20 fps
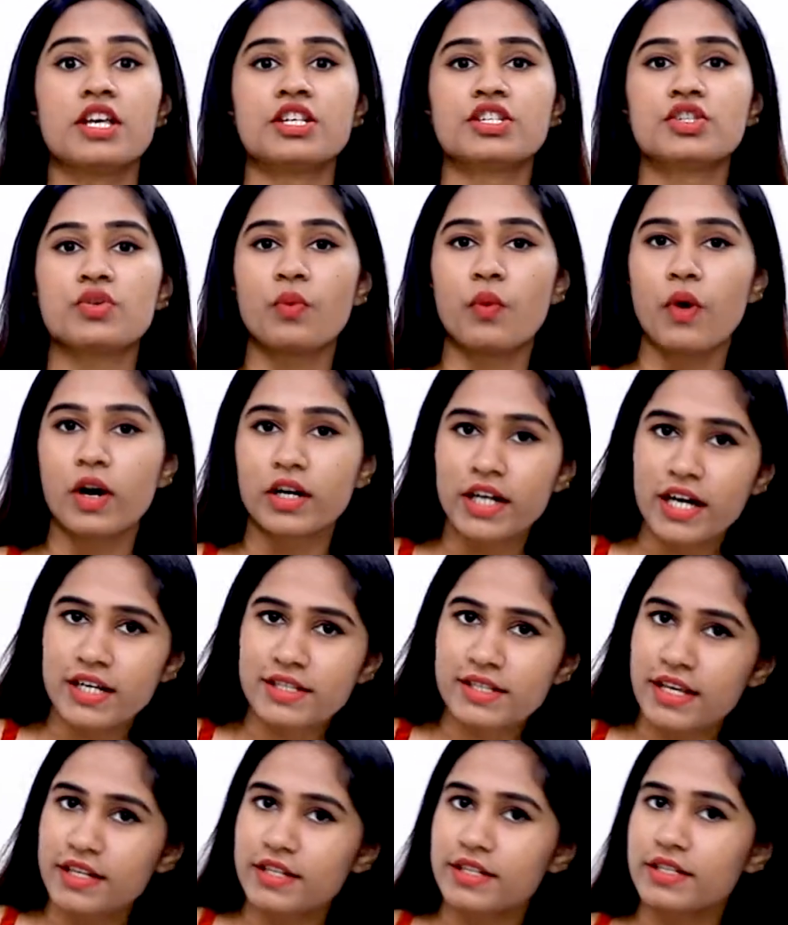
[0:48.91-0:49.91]
So what are
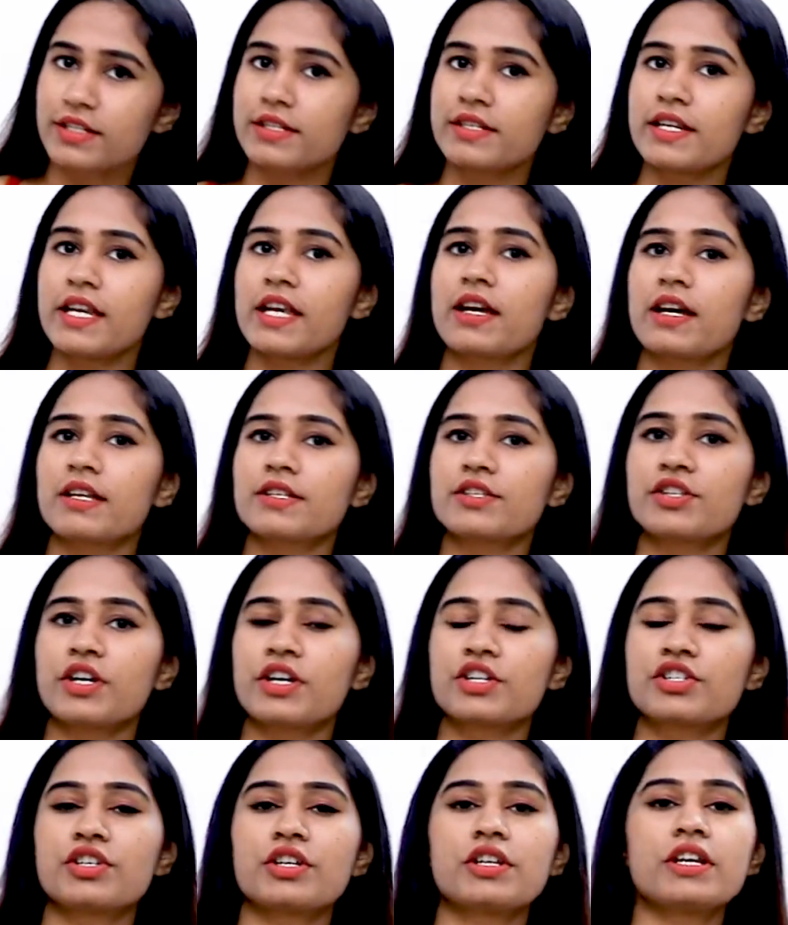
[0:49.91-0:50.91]
sentence
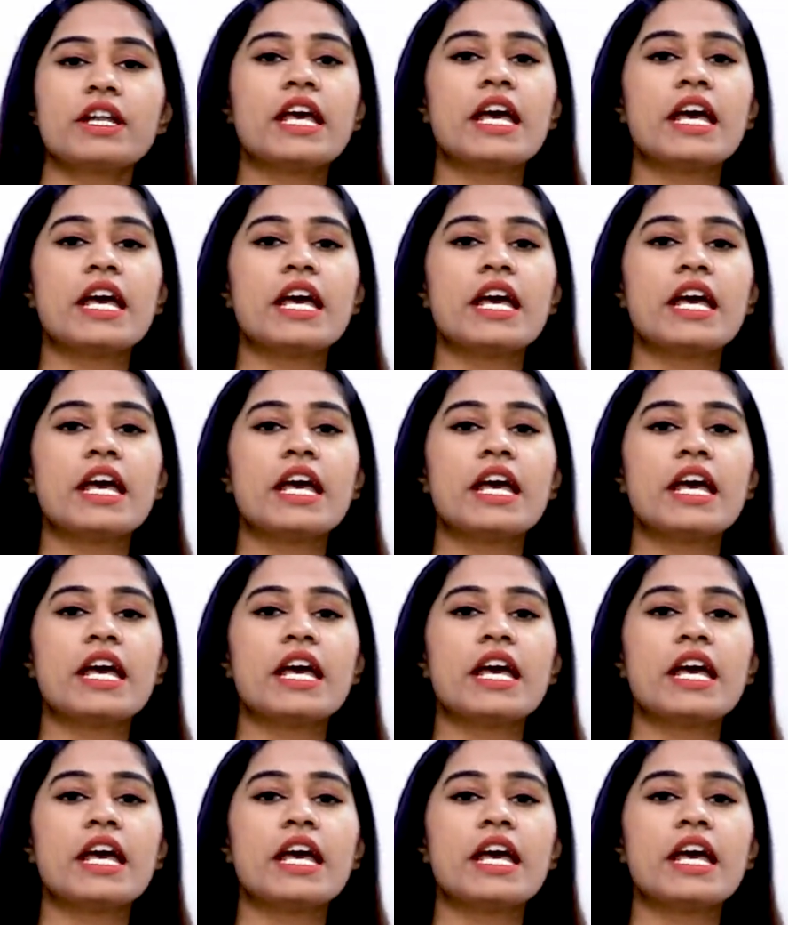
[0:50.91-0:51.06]
reconstruction?